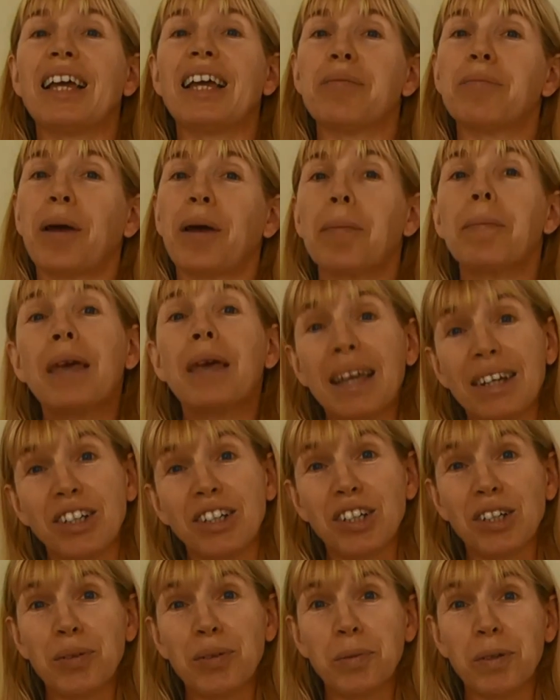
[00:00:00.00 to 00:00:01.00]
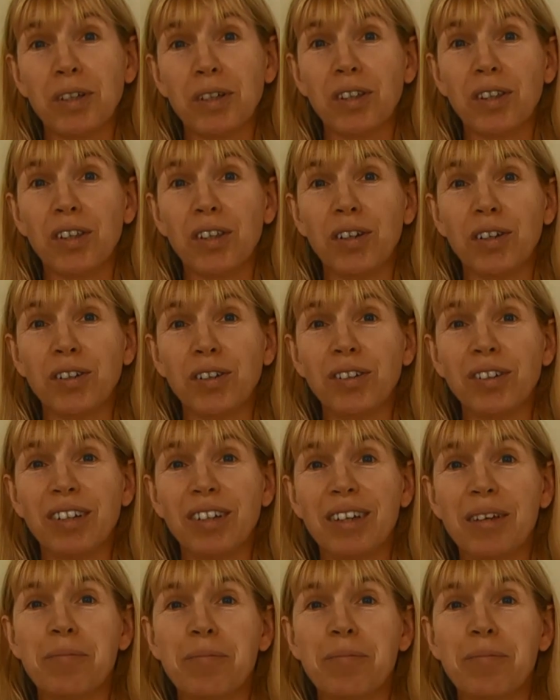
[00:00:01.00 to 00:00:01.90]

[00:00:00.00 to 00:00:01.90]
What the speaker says: and my passion with you,